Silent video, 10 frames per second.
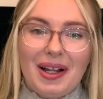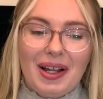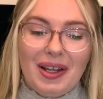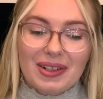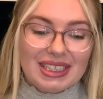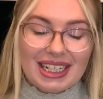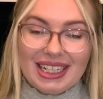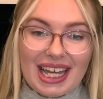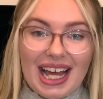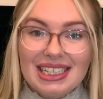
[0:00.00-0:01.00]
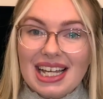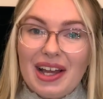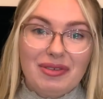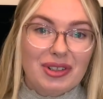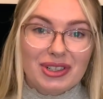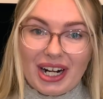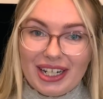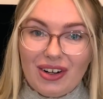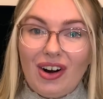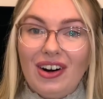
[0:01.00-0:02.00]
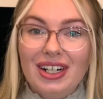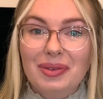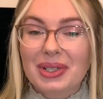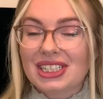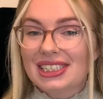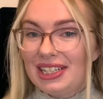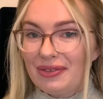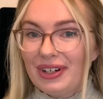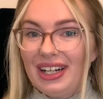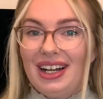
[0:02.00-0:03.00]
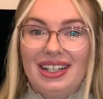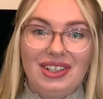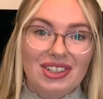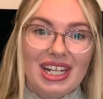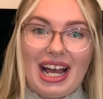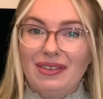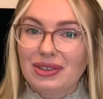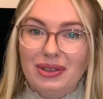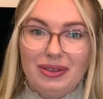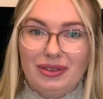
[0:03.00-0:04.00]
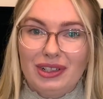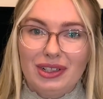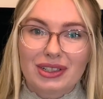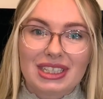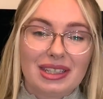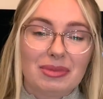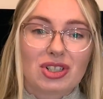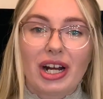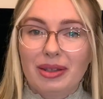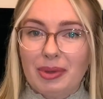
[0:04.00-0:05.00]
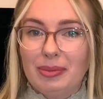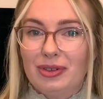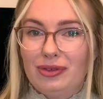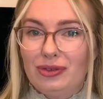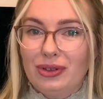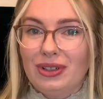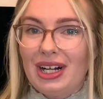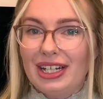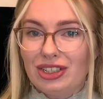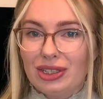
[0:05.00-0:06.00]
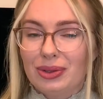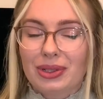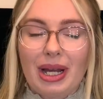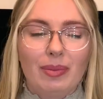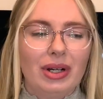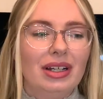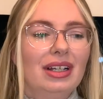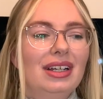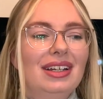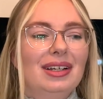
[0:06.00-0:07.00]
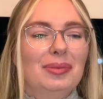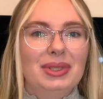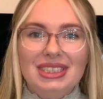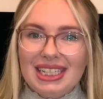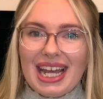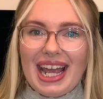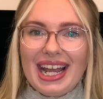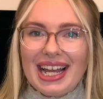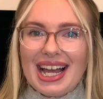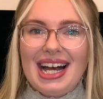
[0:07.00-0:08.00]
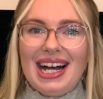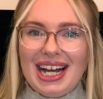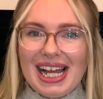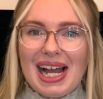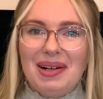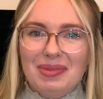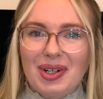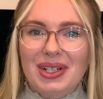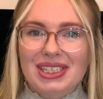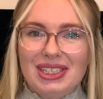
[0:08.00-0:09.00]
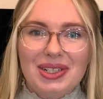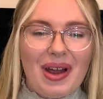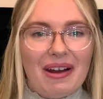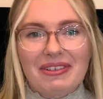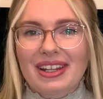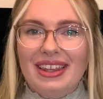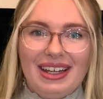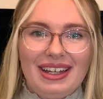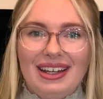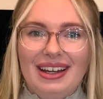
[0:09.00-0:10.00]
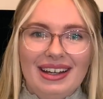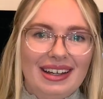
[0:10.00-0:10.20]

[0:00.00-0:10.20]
looked at it yet. I have not tried it on, which is different. I usually have sort of looked at them, tried them on before I show you on camera. But today I am going to do everything